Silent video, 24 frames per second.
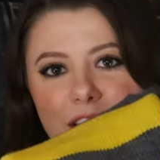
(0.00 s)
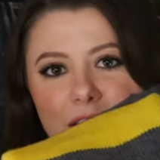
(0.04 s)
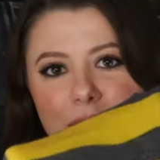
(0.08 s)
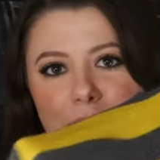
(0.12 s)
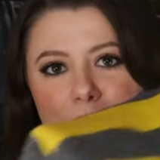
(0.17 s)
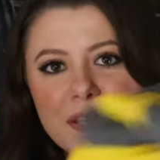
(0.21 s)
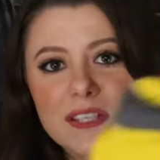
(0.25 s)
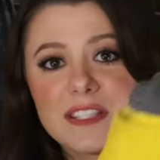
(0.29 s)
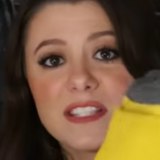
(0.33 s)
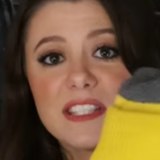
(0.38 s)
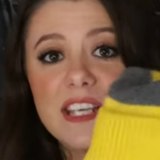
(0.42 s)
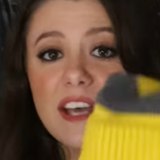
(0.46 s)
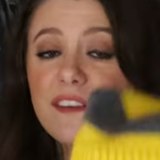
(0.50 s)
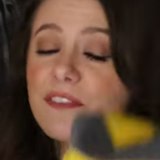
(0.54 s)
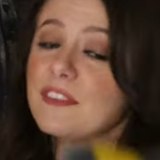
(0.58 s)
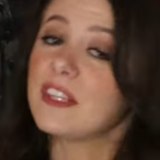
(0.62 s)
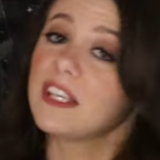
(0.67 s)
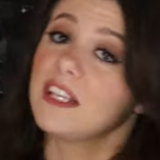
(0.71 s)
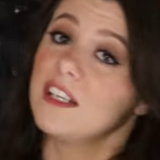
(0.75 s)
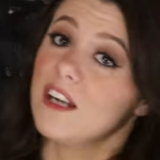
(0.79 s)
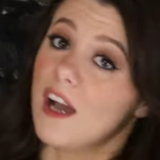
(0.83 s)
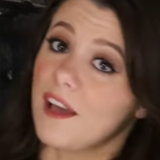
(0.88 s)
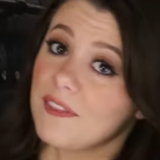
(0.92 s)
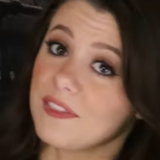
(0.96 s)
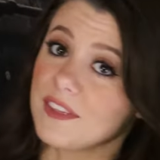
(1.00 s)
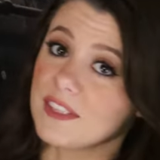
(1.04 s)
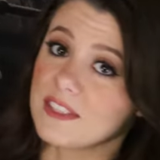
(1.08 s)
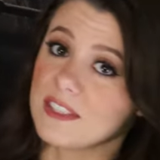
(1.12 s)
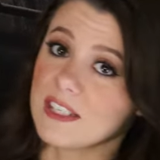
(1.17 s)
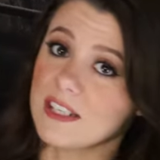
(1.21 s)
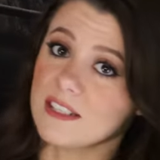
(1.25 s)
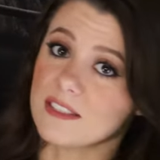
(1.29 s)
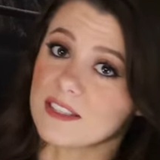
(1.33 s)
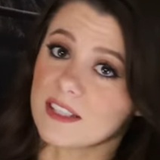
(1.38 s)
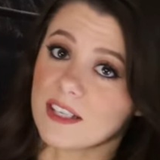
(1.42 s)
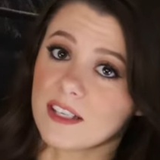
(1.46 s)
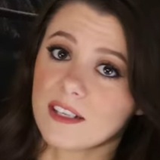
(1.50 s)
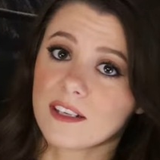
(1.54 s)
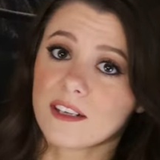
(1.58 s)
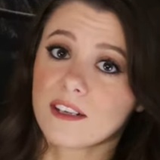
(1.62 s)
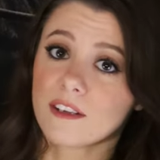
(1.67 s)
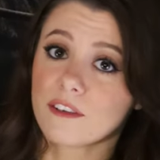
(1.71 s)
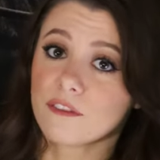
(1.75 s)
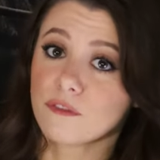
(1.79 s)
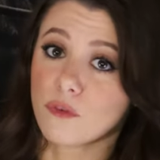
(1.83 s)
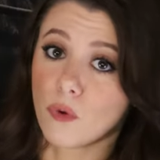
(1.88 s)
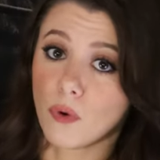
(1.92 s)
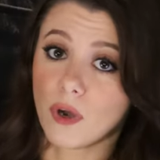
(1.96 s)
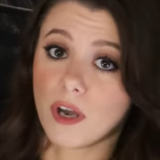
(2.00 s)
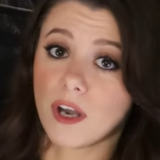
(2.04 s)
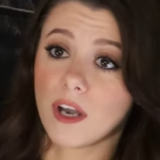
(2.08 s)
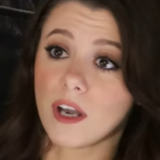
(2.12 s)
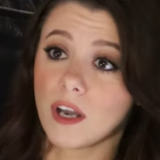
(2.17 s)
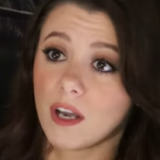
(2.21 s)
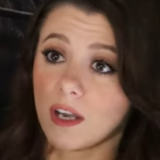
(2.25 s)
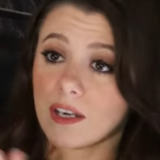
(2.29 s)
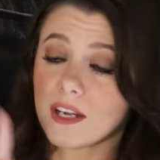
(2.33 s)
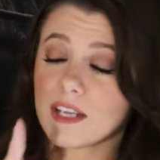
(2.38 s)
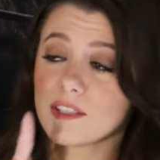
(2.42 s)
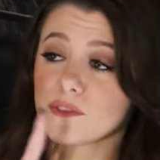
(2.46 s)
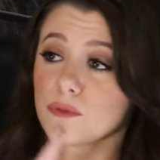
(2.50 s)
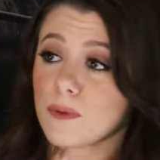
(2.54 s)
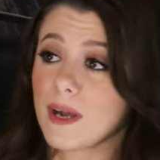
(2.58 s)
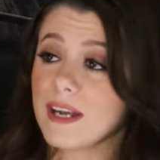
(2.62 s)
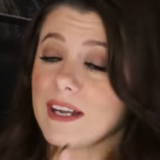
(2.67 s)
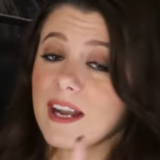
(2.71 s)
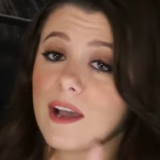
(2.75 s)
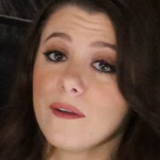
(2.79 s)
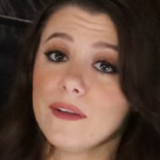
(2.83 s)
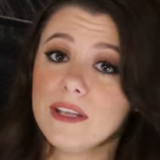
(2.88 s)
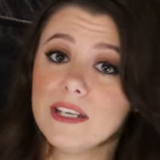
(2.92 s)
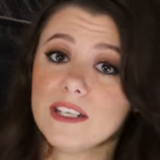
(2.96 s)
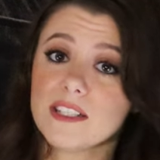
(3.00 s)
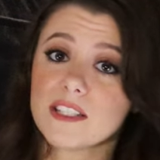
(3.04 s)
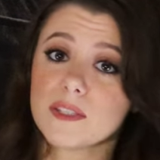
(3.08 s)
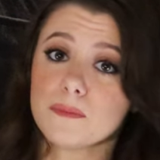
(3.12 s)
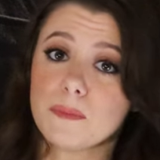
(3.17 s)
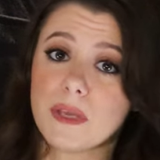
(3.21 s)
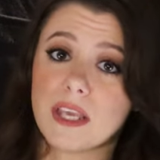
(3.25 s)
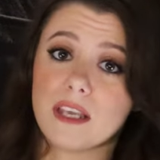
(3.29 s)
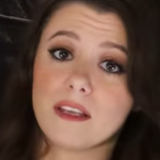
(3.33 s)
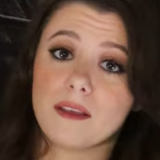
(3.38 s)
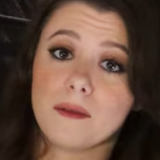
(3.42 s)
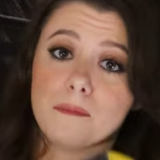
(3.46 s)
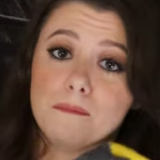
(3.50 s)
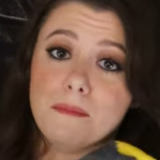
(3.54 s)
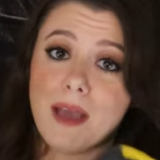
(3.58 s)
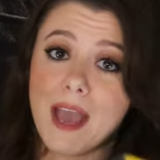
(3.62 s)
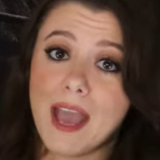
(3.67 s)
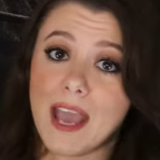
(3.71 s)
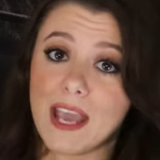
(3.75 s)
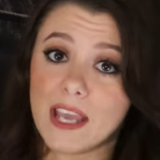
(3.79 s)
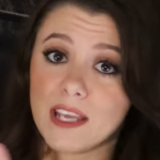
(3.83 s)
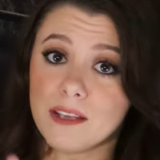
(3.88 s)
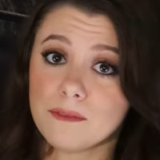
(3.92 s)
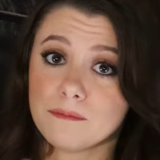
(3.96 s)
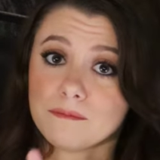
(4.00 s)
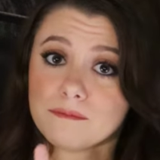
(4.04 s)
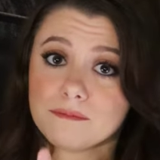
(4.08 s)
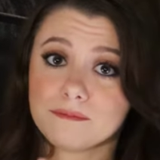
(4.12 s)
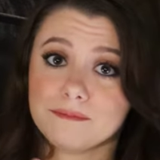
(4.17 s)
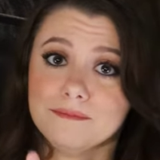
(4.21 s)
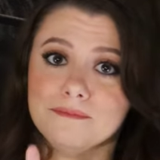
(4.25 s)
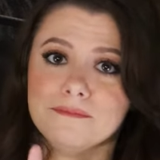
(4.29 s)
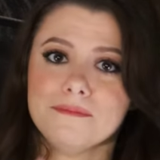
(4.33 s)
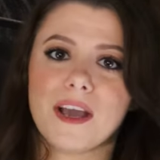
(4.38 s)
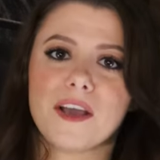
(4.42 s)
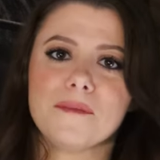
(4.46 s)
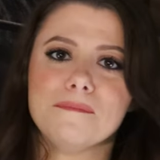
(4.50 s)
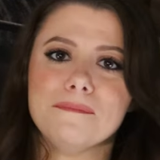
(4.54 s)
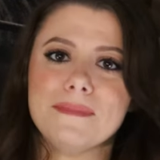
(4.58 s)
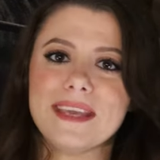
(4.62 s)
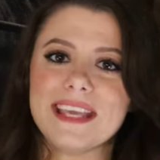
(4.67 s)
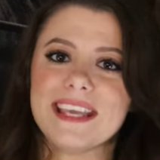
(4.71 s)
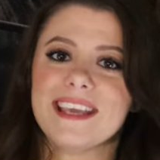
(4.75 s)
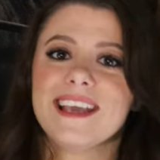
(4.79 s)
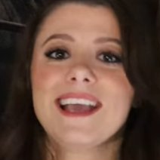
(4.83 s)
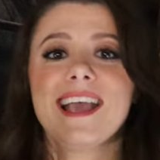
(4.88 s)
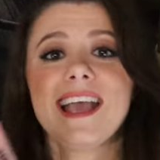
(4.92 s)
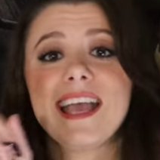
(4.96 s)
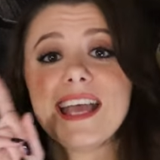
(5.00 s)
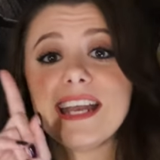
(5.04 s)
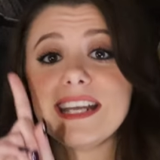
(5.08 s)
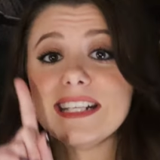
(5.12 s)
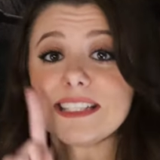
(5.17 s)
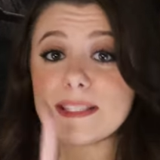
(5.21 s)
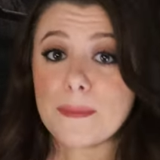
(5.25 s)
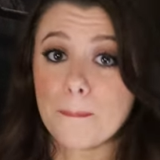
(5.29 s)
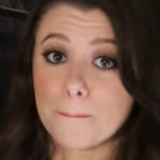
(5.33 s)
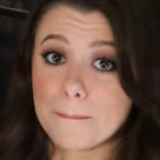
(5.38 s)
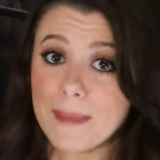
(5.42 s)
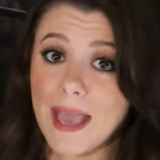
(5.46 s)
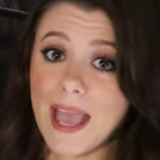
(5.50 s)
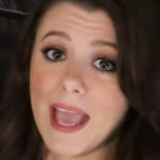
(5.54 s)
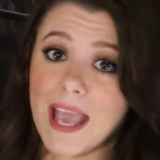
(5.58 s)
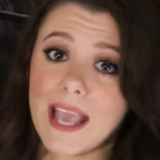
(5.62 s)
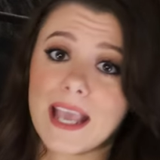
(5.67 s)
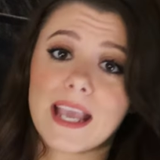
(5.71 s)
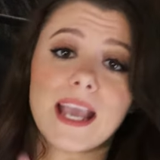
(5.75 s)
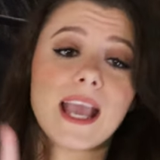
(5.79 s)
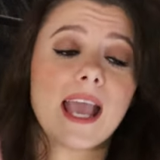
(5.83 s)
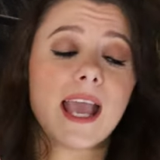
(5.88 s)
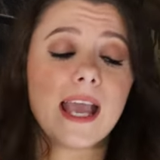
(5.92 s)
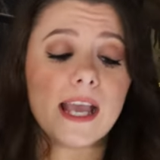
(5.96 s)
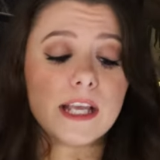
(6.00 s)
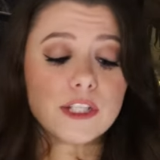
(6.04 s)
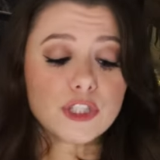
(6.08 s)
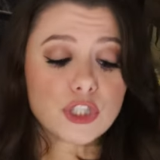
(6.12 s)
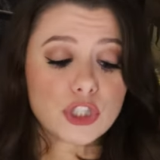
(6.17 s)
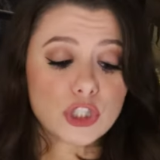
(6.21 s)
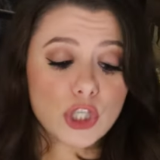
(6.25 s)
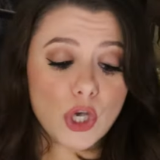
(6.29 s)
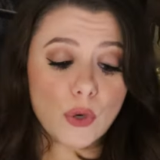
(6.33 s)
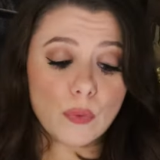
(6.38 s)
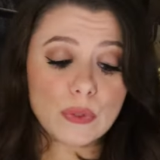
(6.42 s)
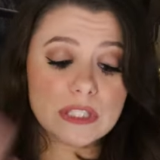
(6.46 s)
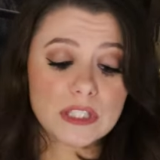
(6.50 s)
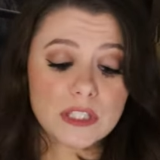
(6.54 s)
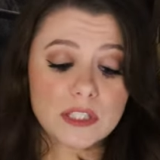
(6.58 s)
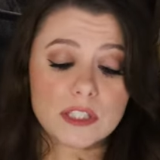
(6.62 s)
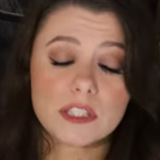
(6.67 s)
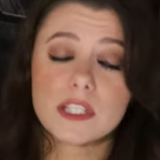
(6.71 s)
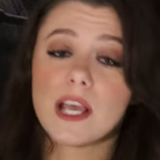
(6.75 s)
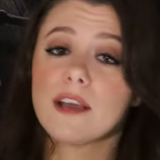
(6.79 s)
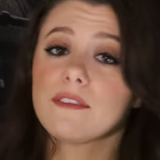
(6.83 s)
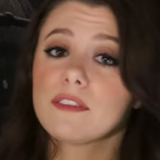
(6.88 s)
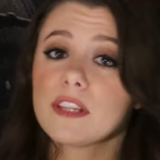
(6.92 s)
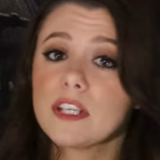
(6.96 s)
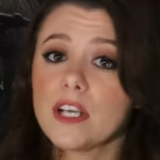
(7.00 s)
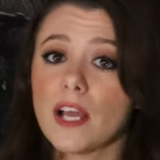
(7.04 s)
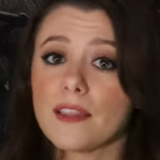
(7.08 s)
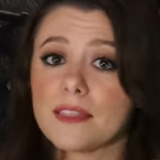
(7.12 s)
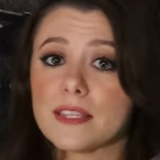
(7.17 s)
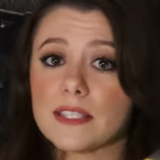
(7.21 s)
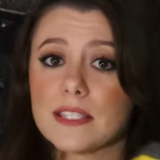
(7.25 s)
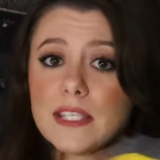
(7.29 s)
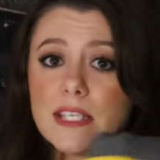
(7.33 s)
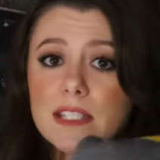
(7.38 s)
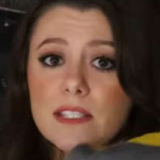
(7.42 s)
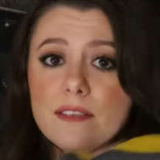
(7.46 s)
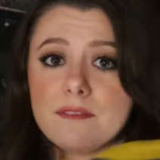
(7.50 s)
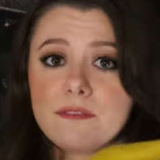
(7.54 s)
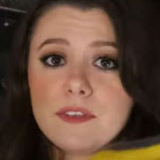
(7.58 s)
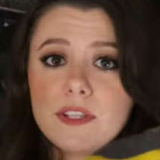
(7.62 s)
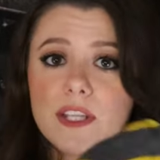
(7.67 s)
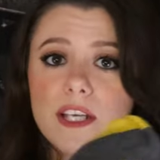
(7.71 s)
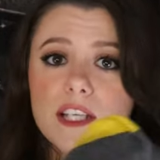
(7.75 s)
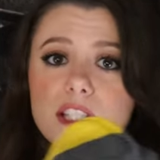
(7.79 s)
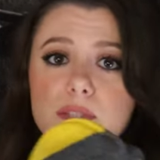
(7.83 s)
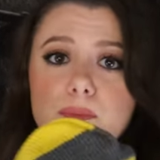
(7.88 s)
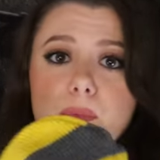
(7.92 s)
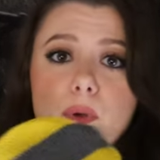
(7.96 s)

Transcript: It's definitely not the season, because right now it is May, and so it's definitely not the season for this,